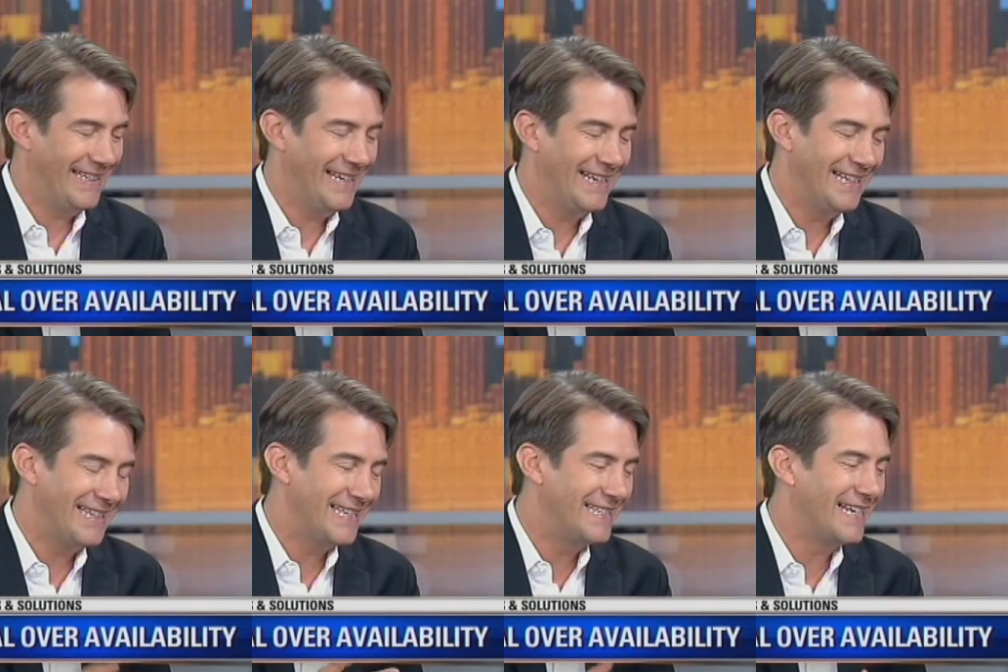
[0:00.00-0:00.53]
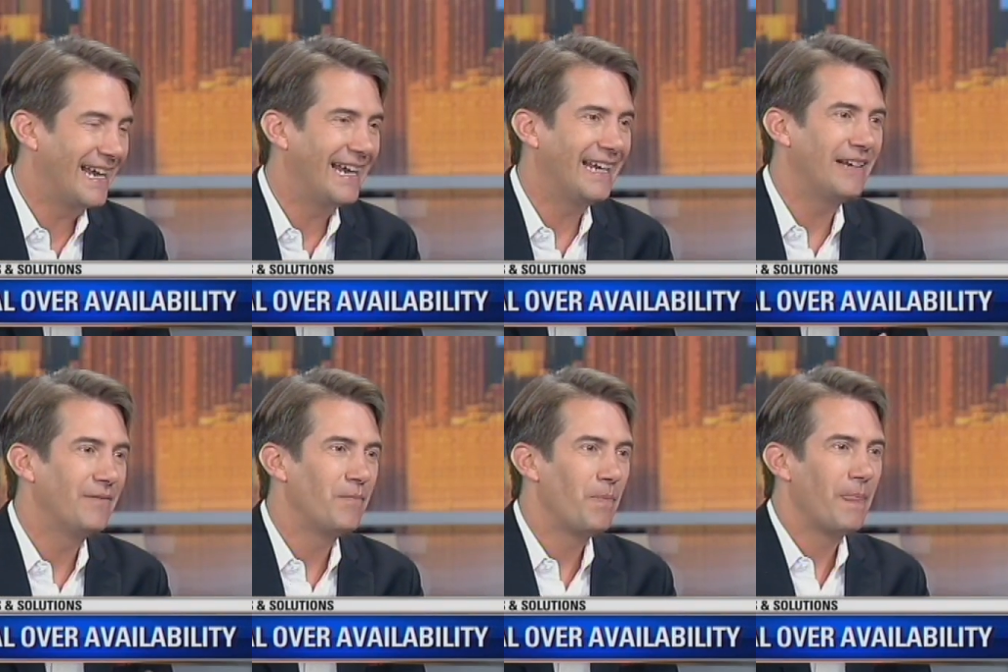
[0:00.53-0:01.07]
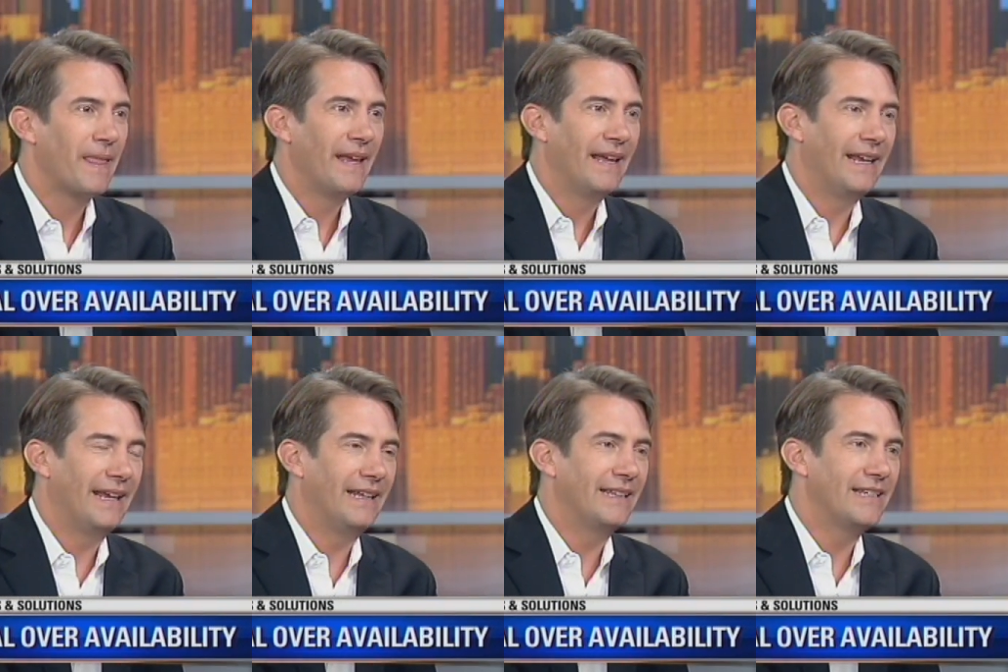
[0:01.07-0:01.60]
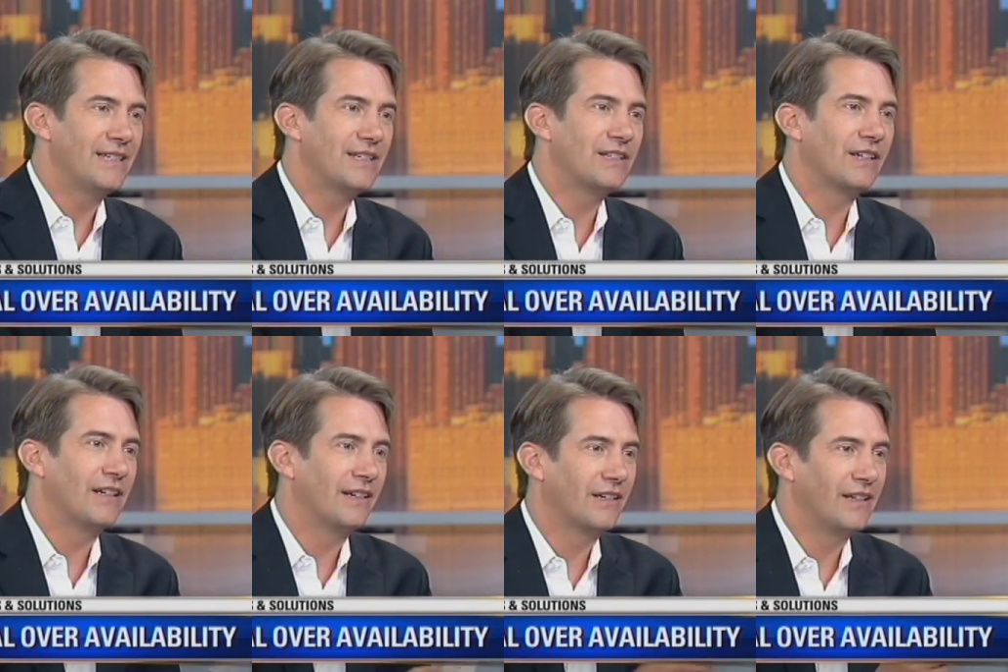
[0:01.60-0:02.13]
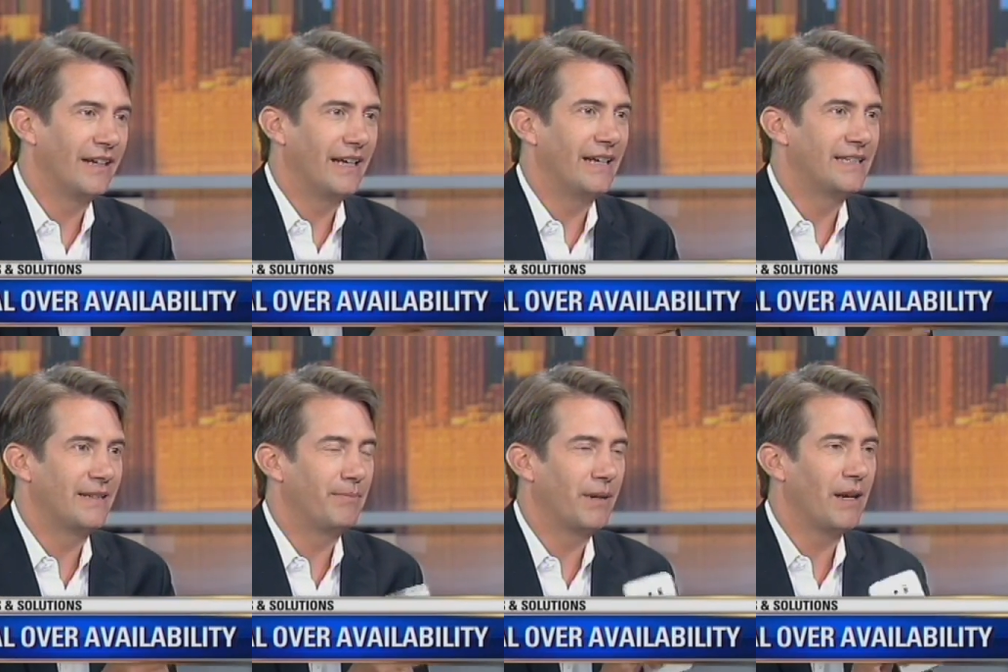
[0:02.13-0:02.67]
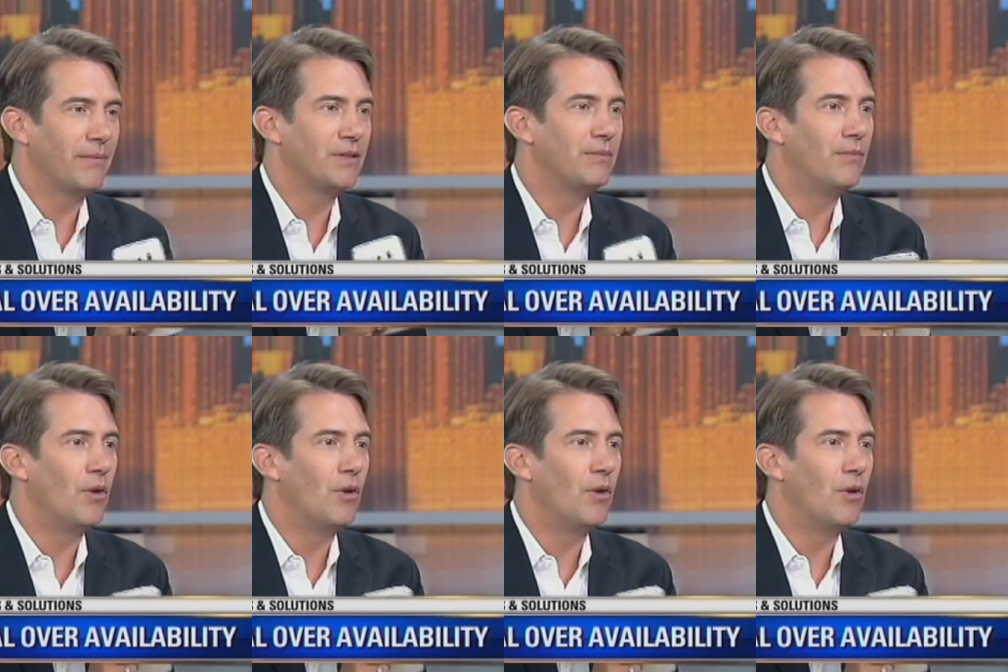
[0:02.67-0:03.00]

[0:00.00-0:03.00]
the end of the day, this is it becomes a